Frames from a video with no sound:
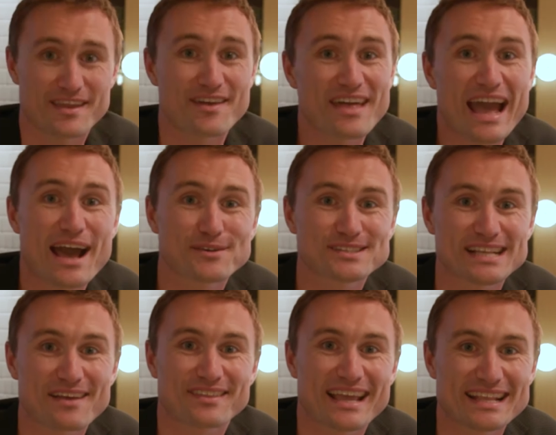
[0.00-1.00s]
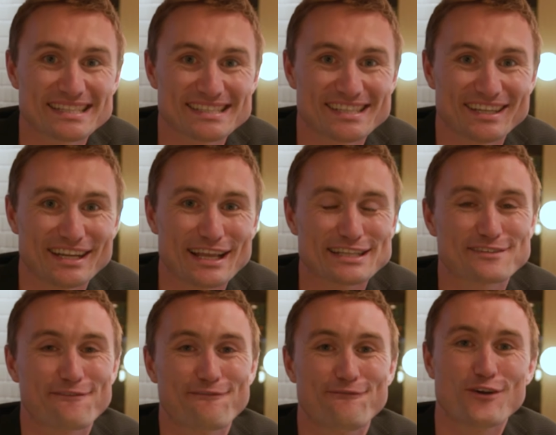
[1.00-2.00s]
The Other House South Kensington
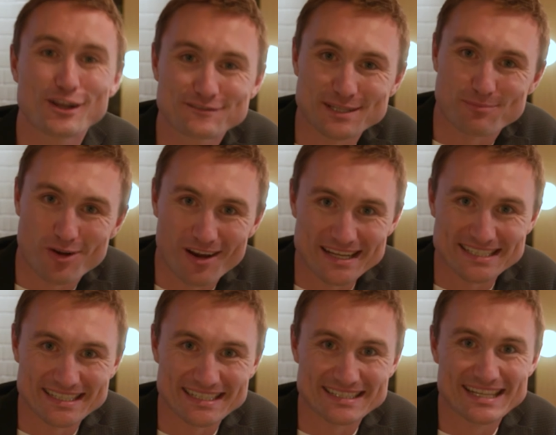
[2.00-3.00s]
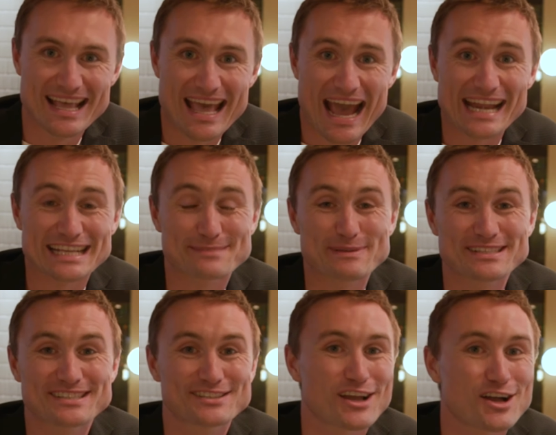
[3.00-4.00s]
is full of surprises, and it's been
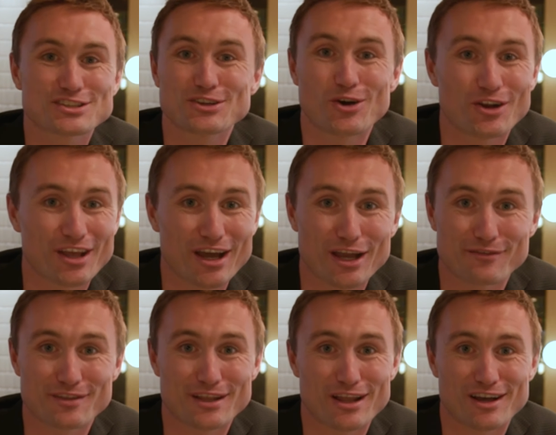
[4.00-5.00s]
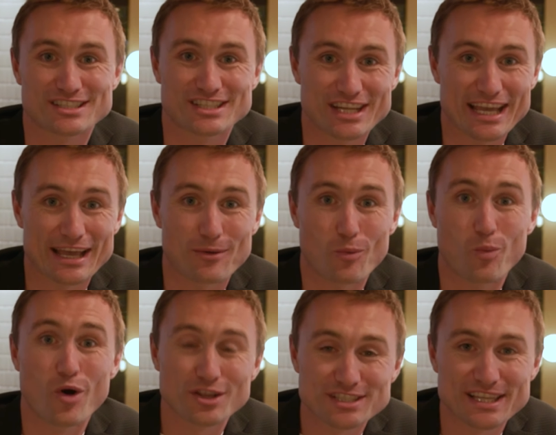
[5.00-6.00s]
such an honour over the last year
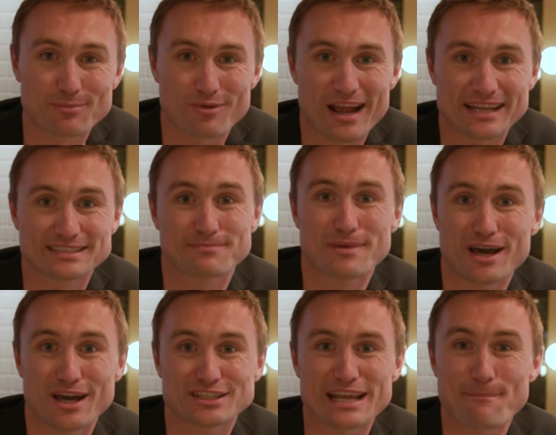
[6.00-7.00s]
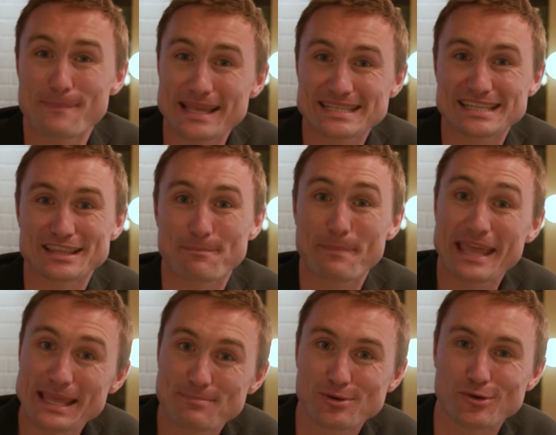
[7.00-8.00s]
watching the brand emerge and meeting the
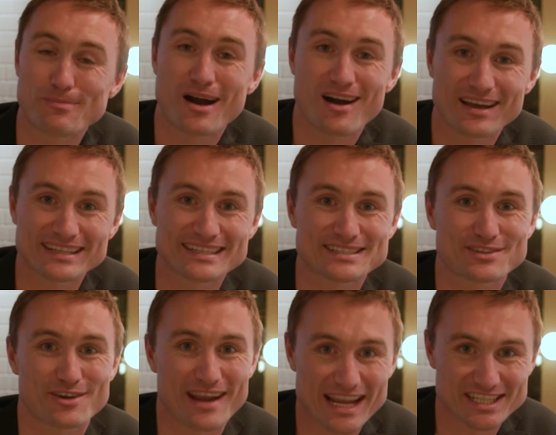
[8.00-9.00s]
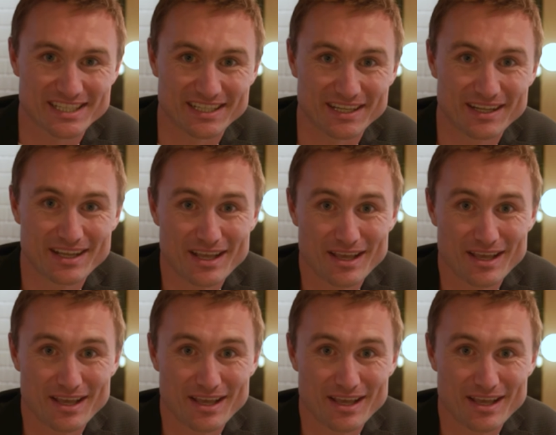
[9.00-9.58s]
people behind its creation.